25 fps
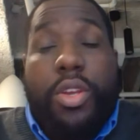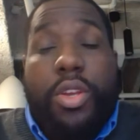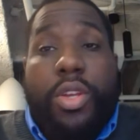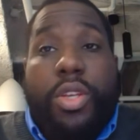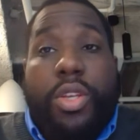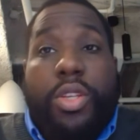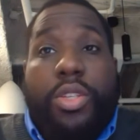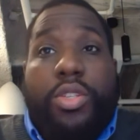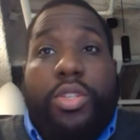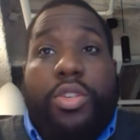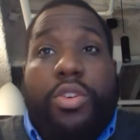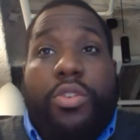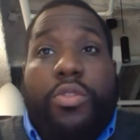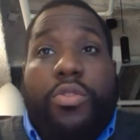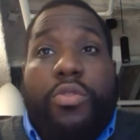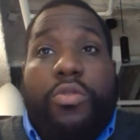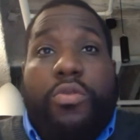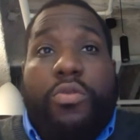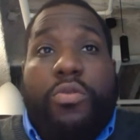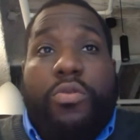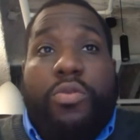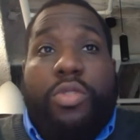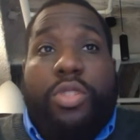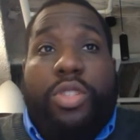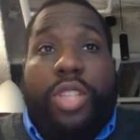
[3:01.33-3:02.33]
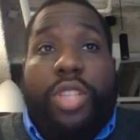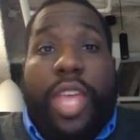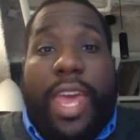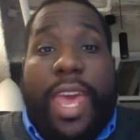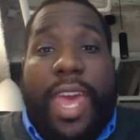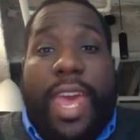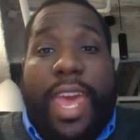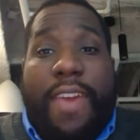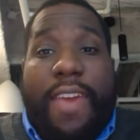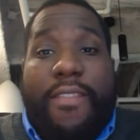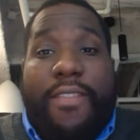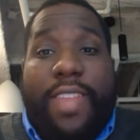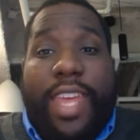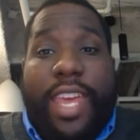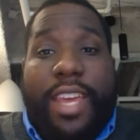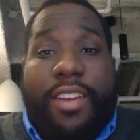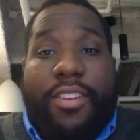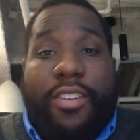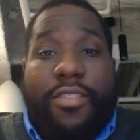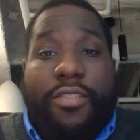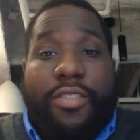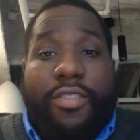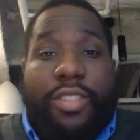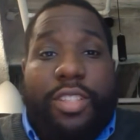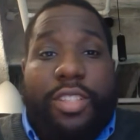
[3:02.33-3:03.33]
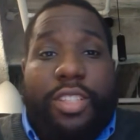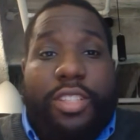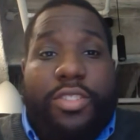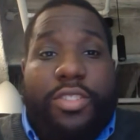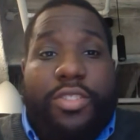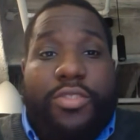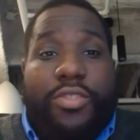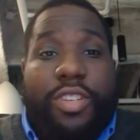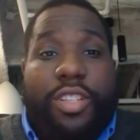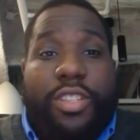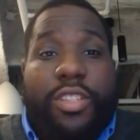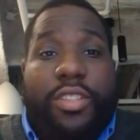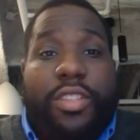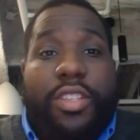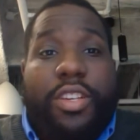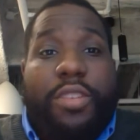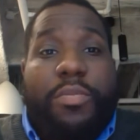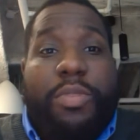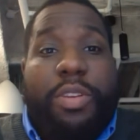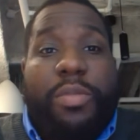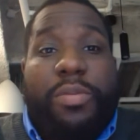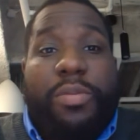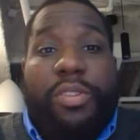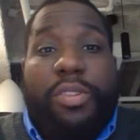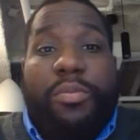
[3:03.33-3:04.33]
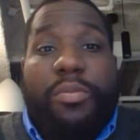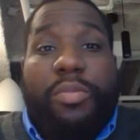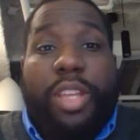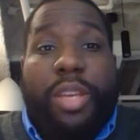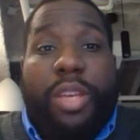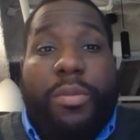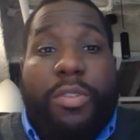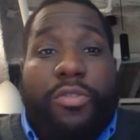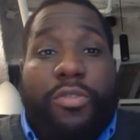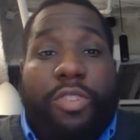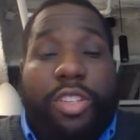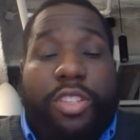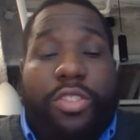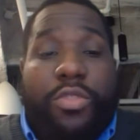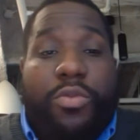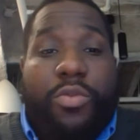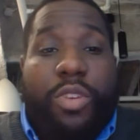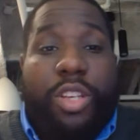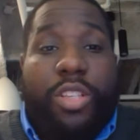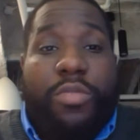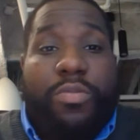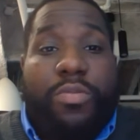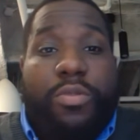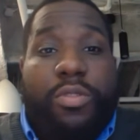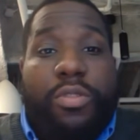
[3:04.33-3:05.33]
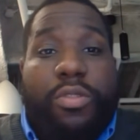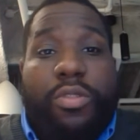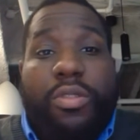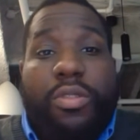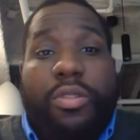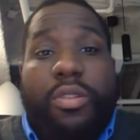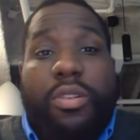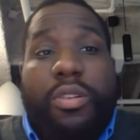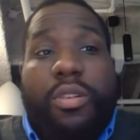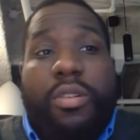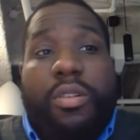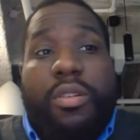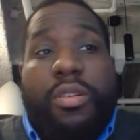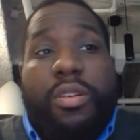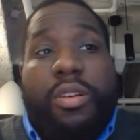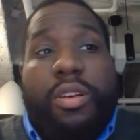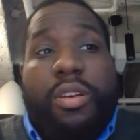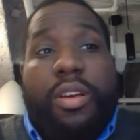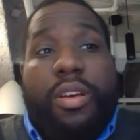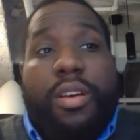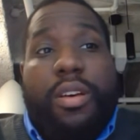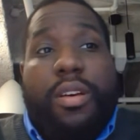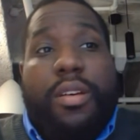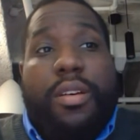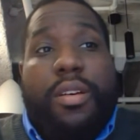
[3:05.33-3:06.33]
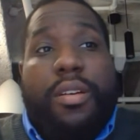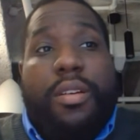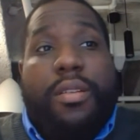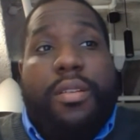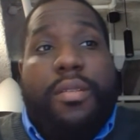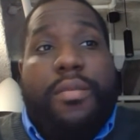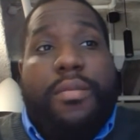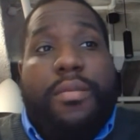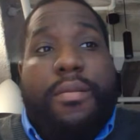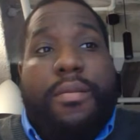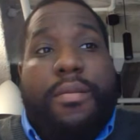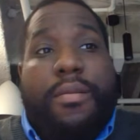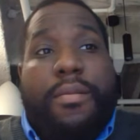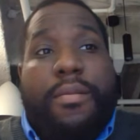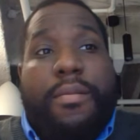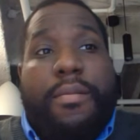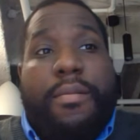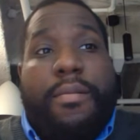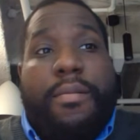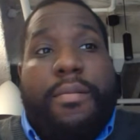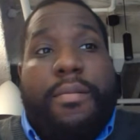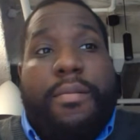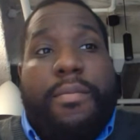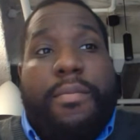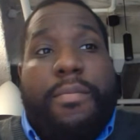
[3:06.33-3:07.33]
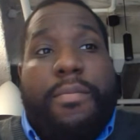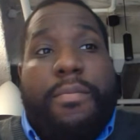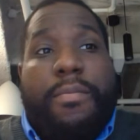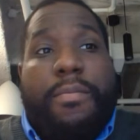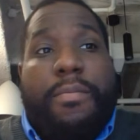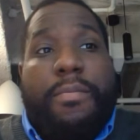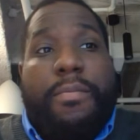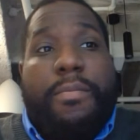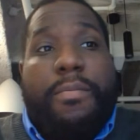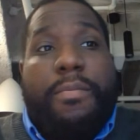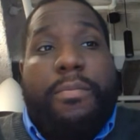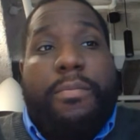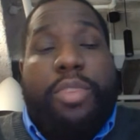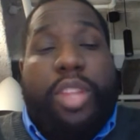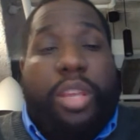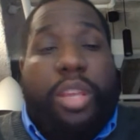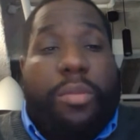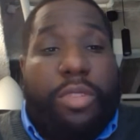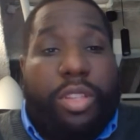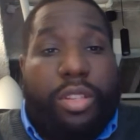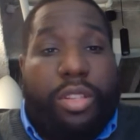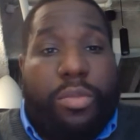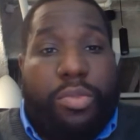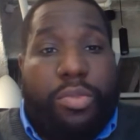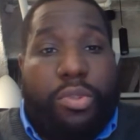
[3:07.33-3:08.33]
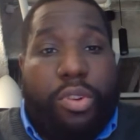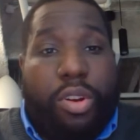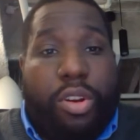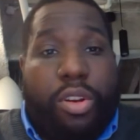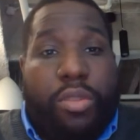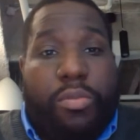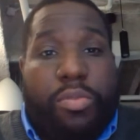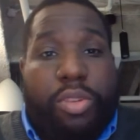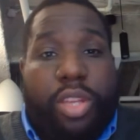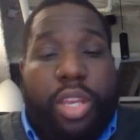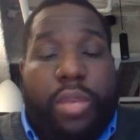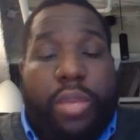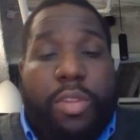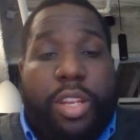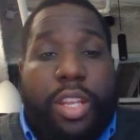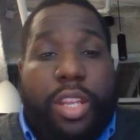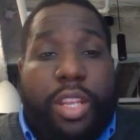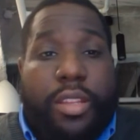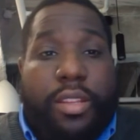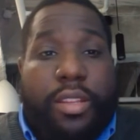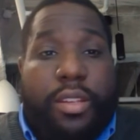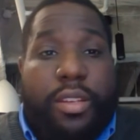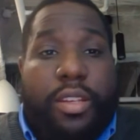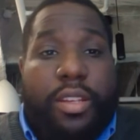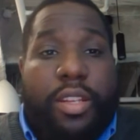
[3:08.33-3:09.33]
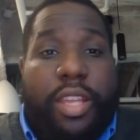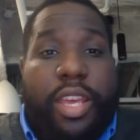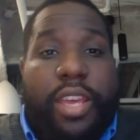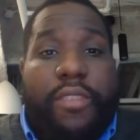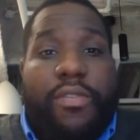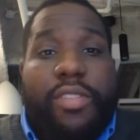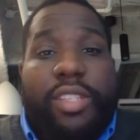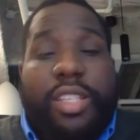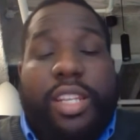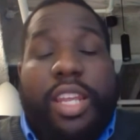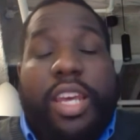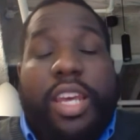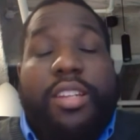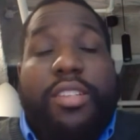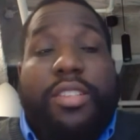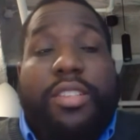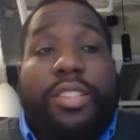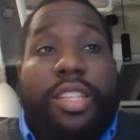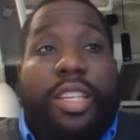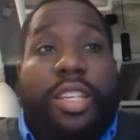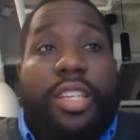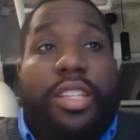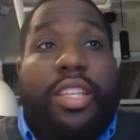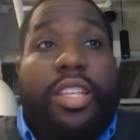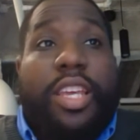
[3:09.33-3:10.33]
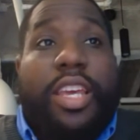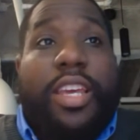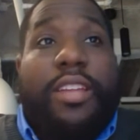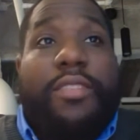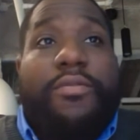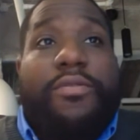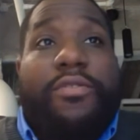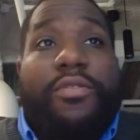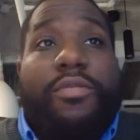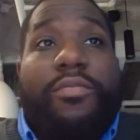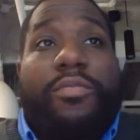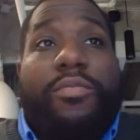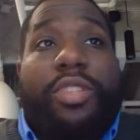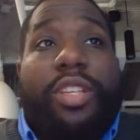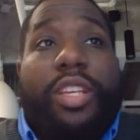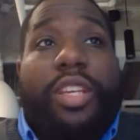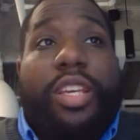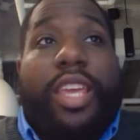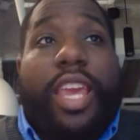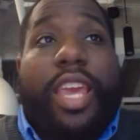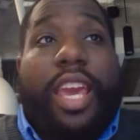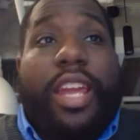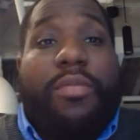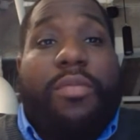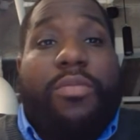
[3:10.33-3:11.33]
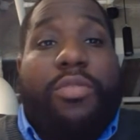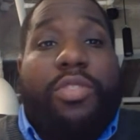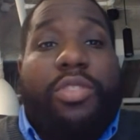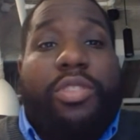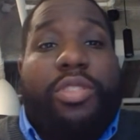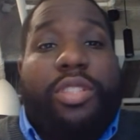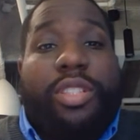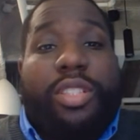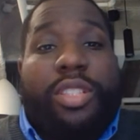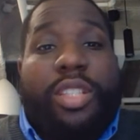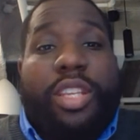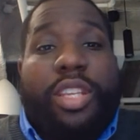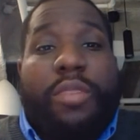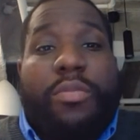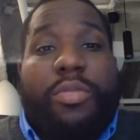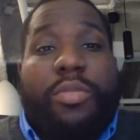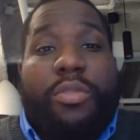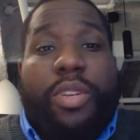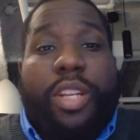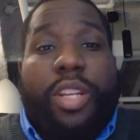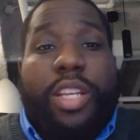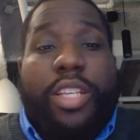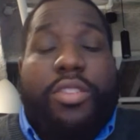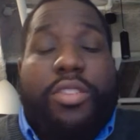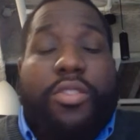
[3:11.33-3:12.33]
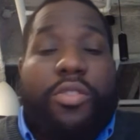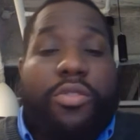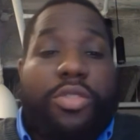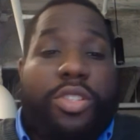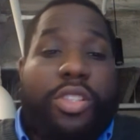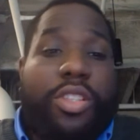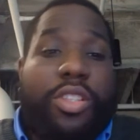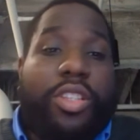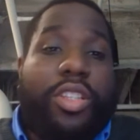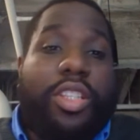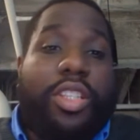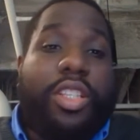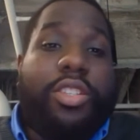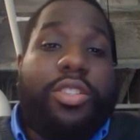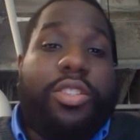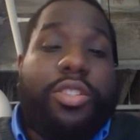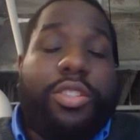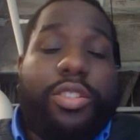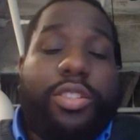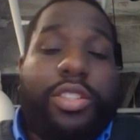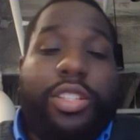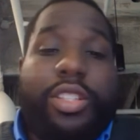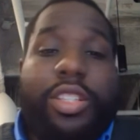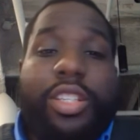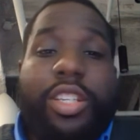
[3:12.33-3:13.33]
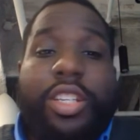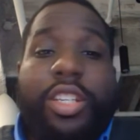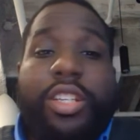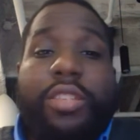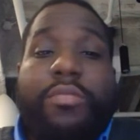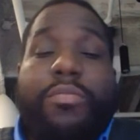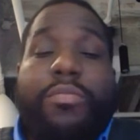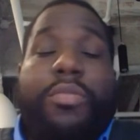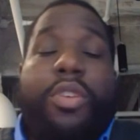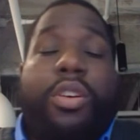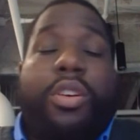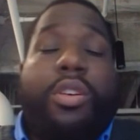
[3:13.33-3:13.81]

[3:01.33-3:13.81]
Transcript: So to have that currently constructed there, people are blaming Russell Westbrook, blaming LeBron, blaming Anthony Davis. And I understand that from the accountability standpoint, as those are the leaders of the team.